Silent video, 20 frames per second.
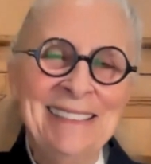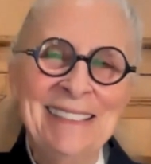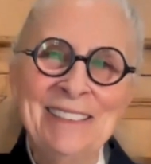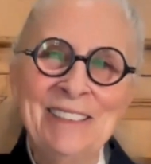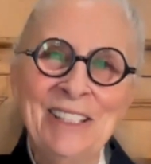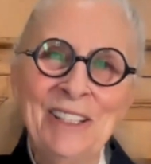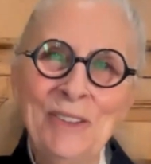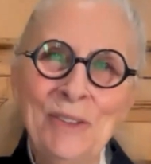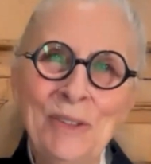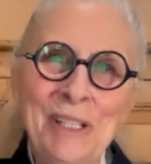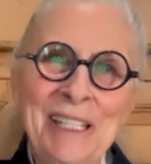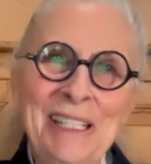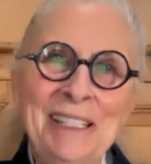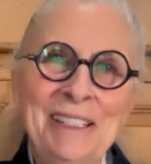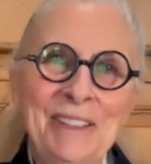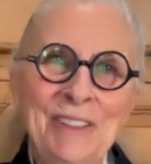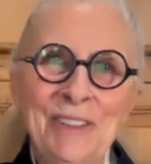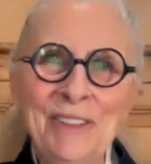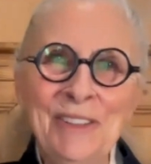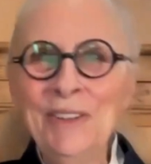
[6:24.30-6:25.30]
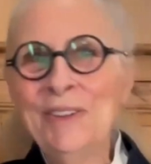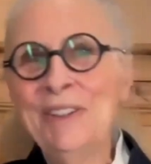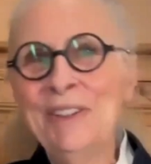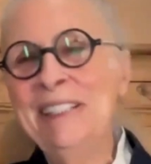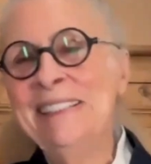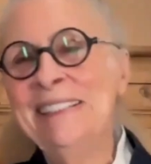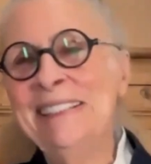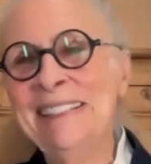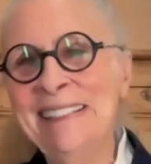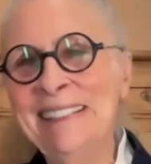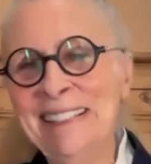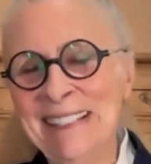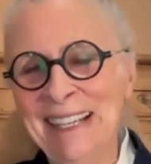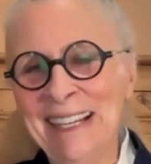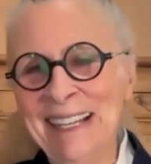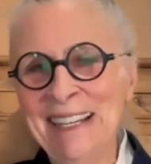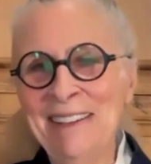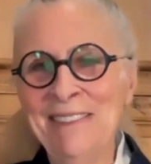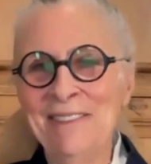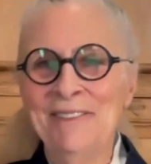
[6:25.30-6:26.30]
Tony, and Cindy and
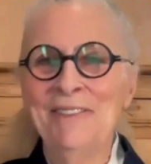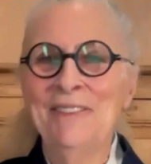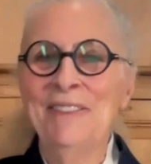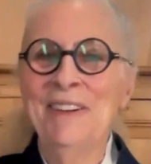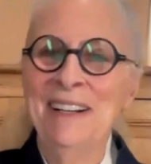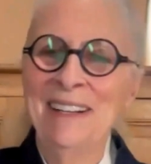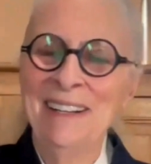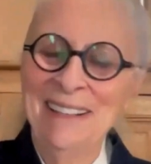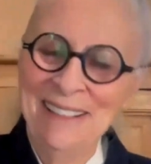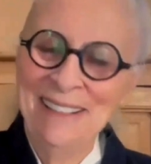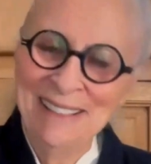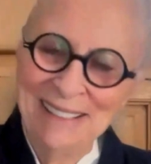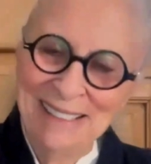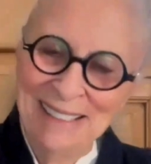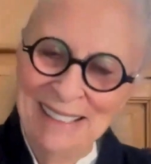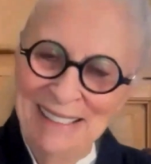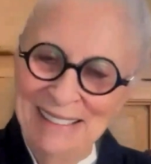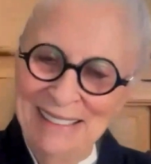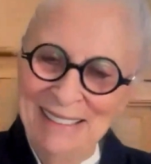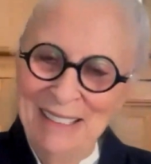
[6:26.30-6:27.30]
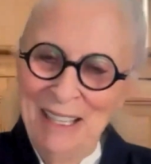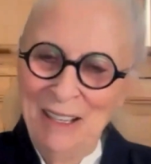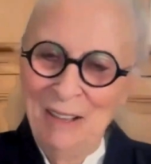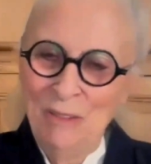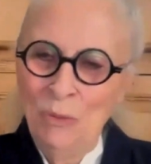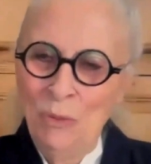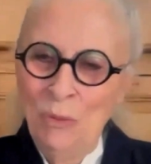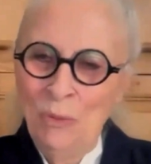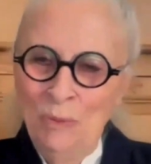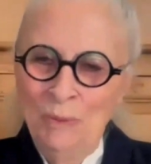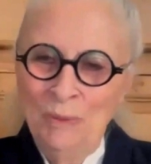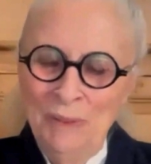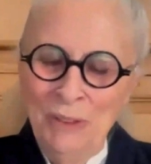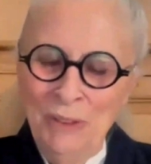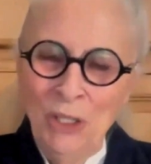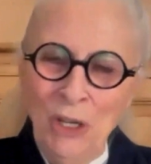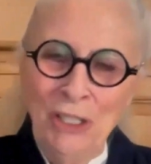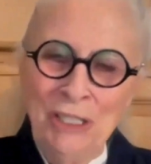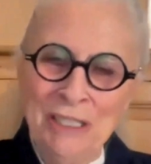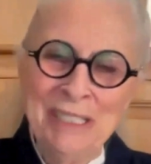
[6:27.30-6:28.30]
I have
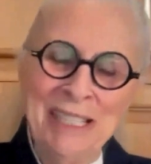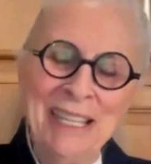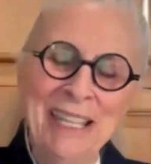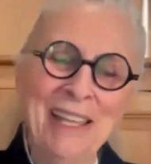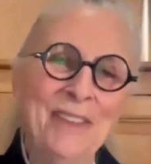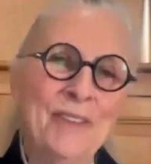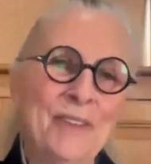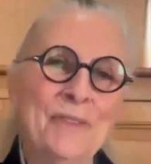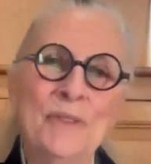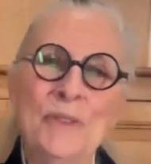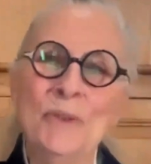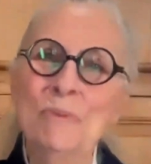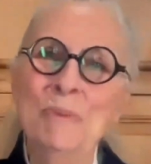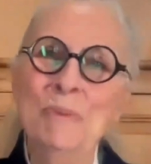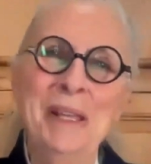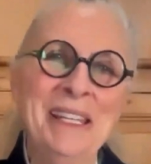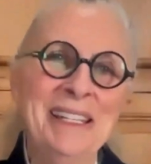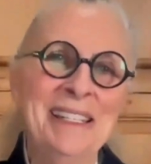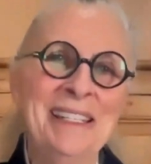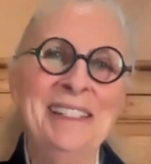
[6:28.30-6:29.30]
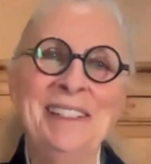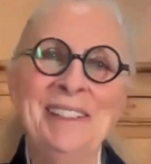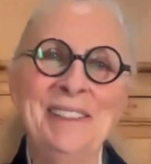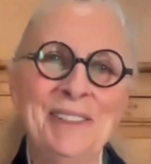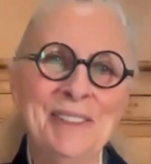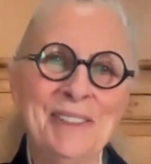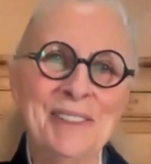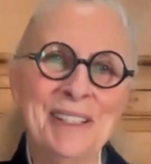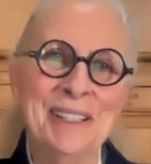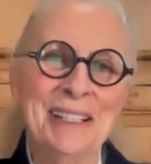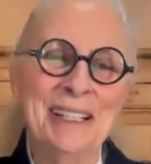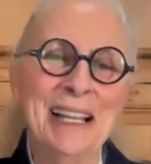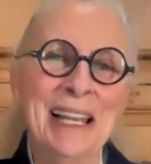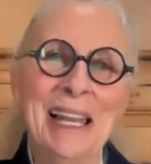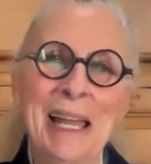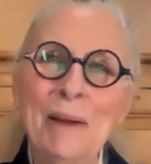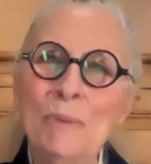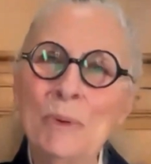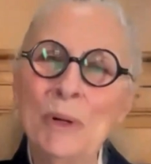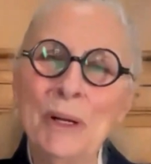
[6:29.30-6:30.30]
taught together for many years and
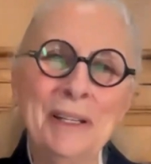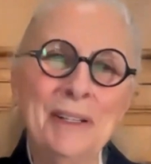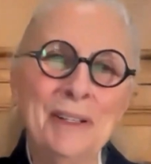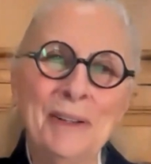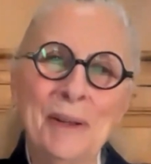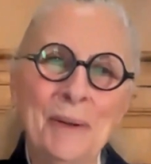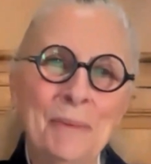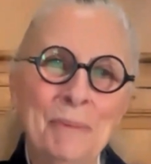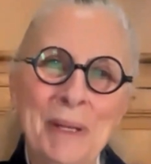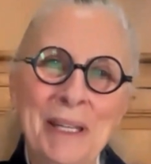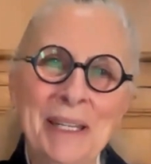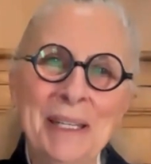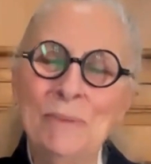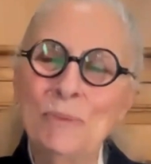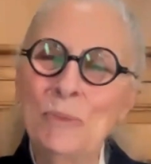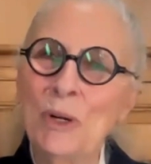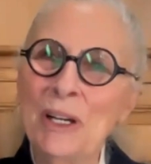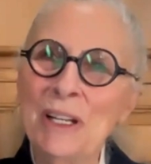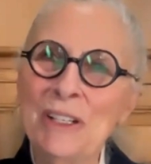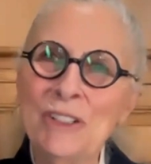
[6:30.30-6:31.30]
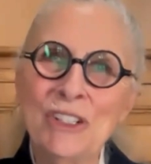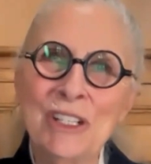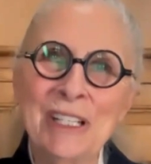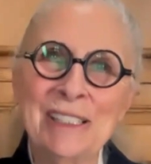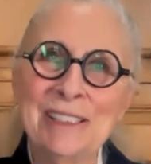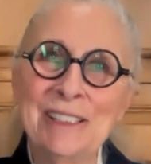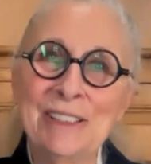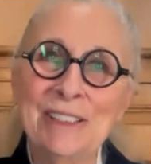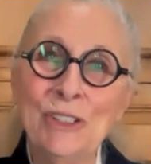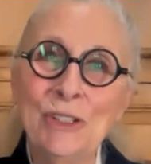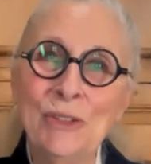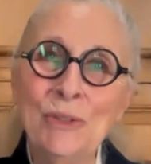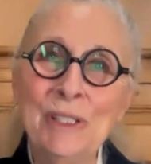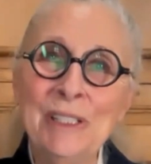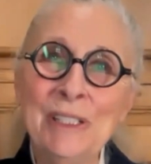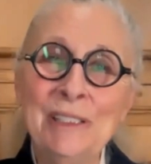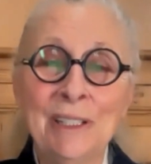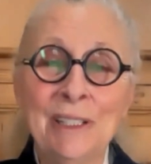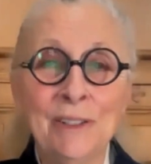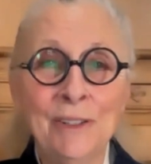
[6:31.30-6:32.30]
collaborated on many projects. And Tony
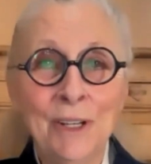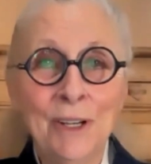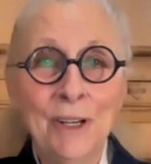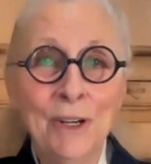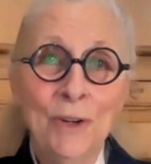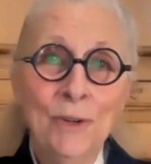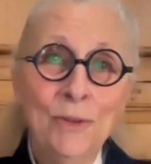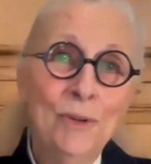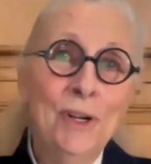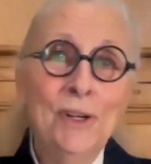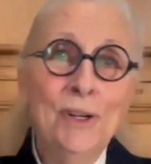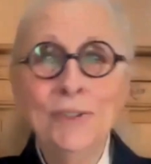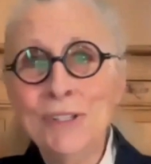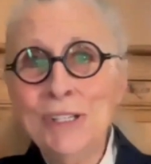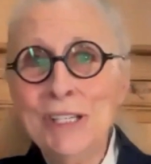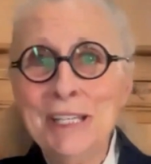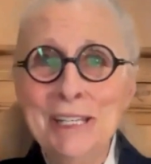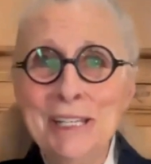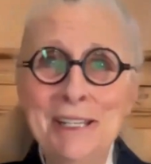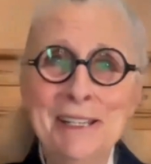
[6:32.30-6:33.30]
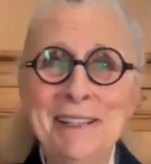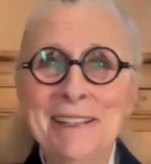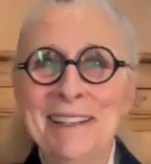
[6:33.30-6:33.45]
said, Roshi,